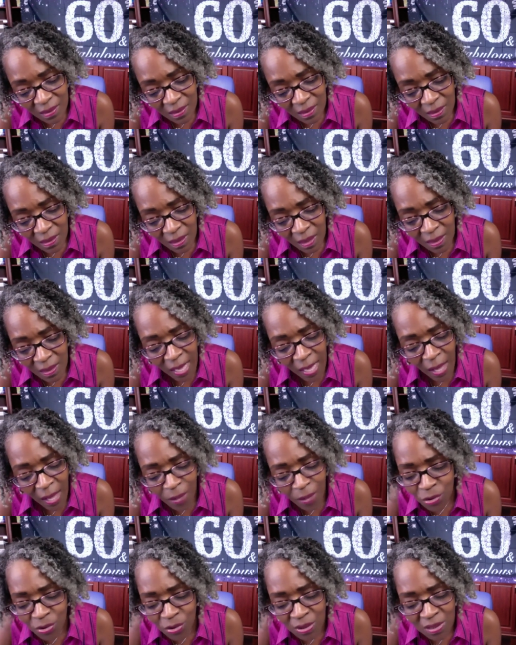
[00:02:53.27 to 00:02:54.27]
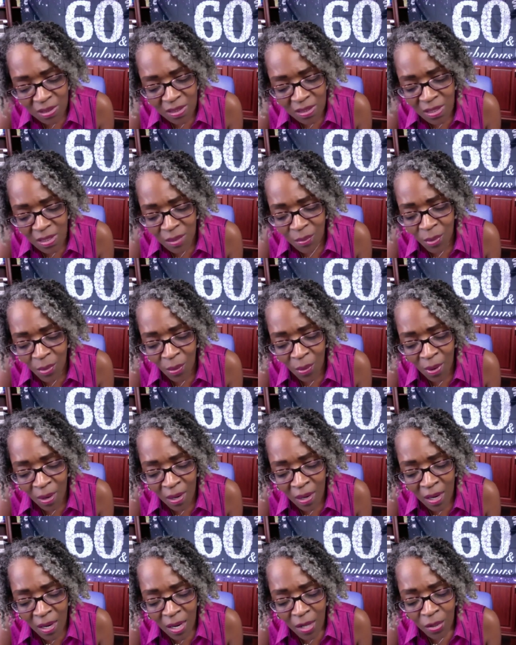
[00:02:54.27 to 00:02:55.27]
allows you to see
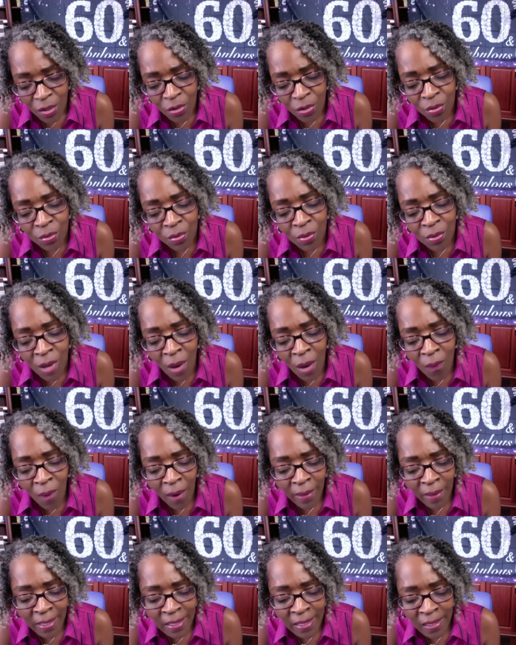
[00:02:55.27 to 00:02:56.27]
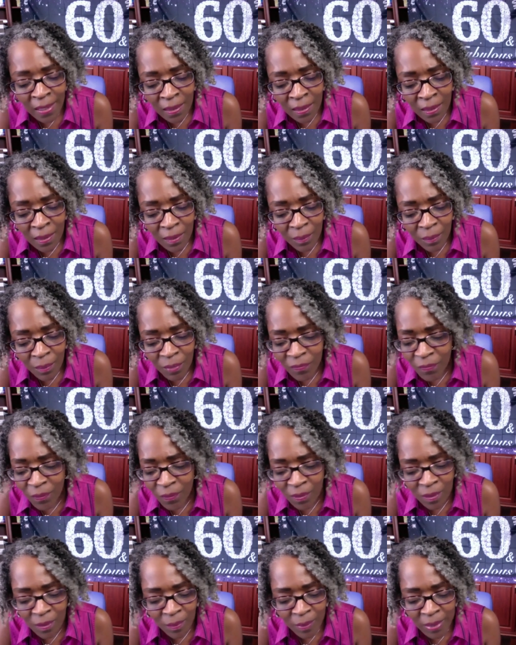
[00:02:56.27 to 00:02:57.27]
more. You know our end
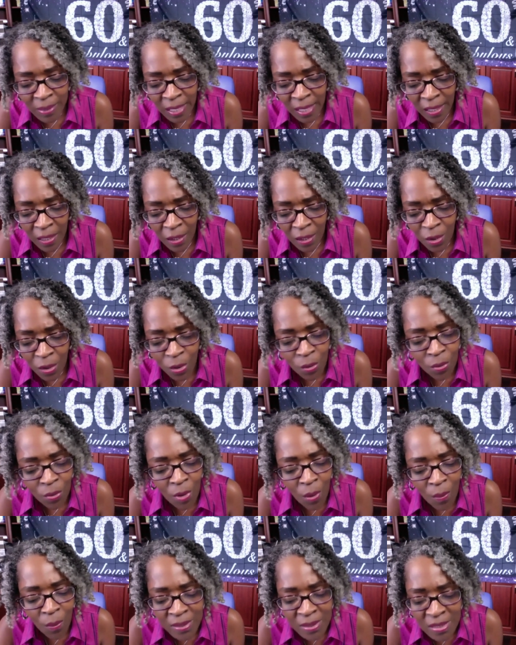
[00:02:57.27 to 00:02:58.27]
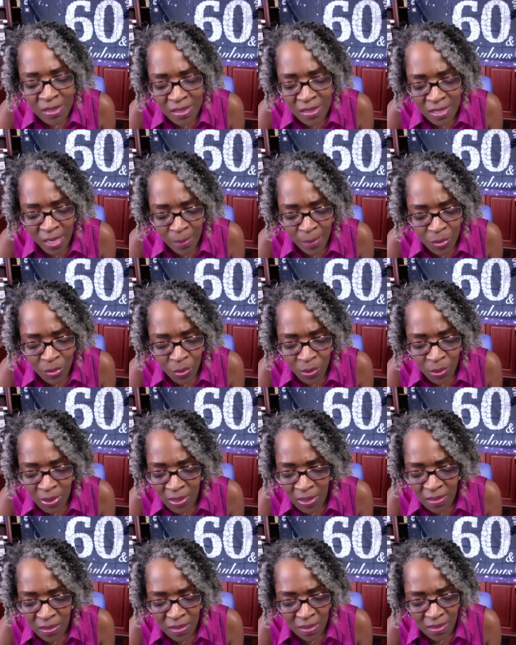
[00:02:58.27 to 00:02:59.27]
before the beginning. You know what steps we
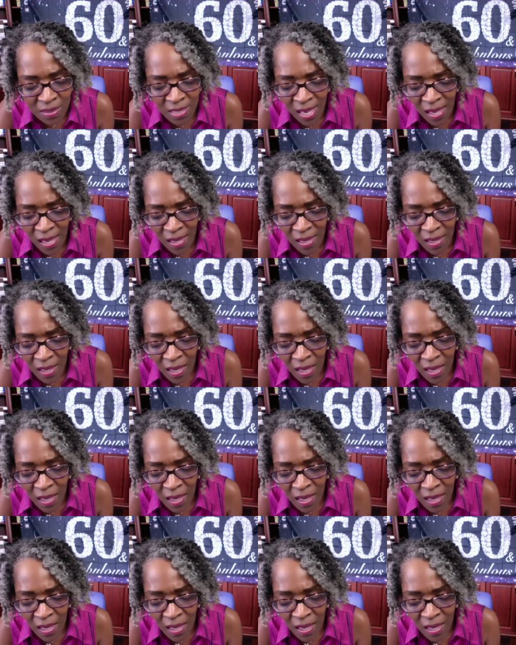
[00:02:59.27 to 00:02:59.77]
need to take,